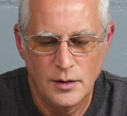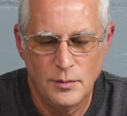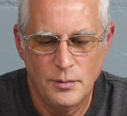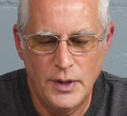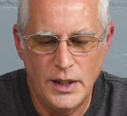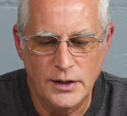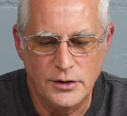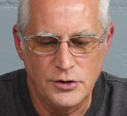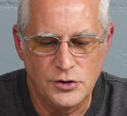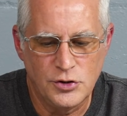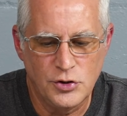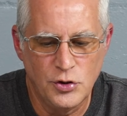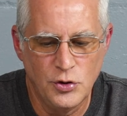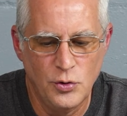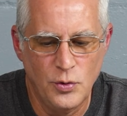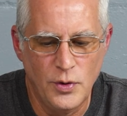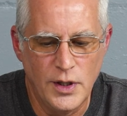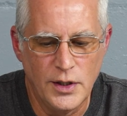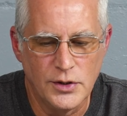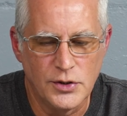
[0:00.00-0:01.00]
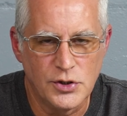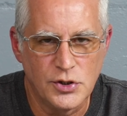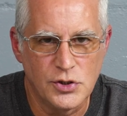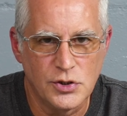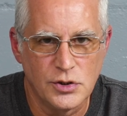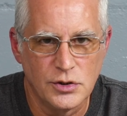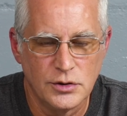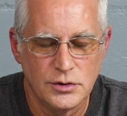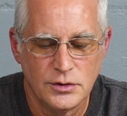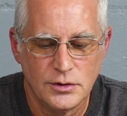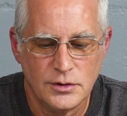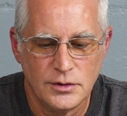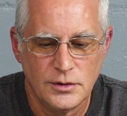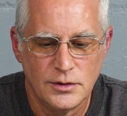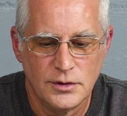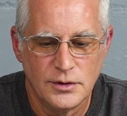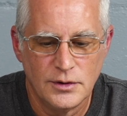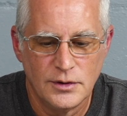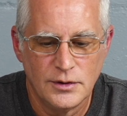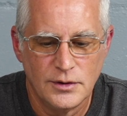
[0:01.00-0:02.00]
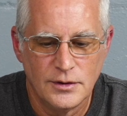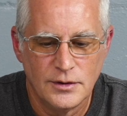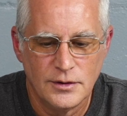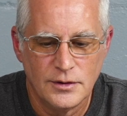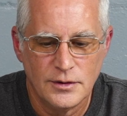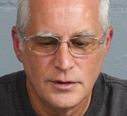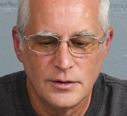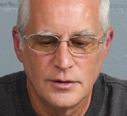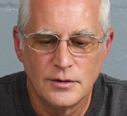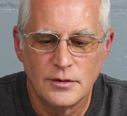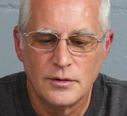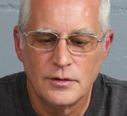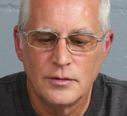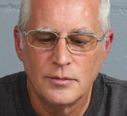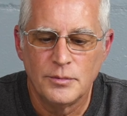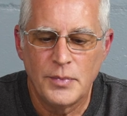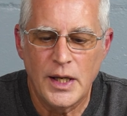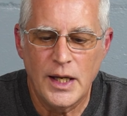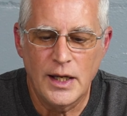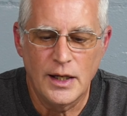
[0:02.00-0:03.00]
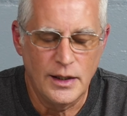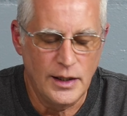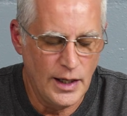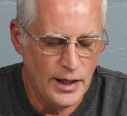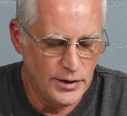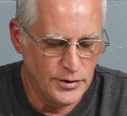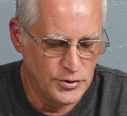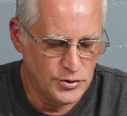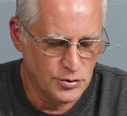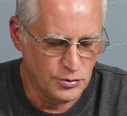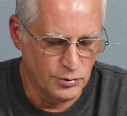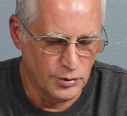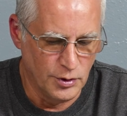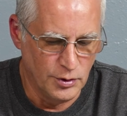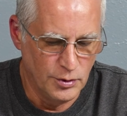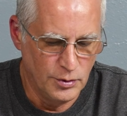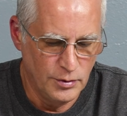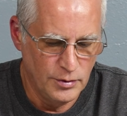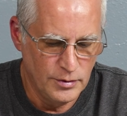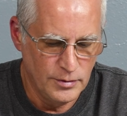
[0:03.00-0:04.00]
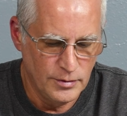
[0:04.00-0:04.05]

by 2 inch pan head screw.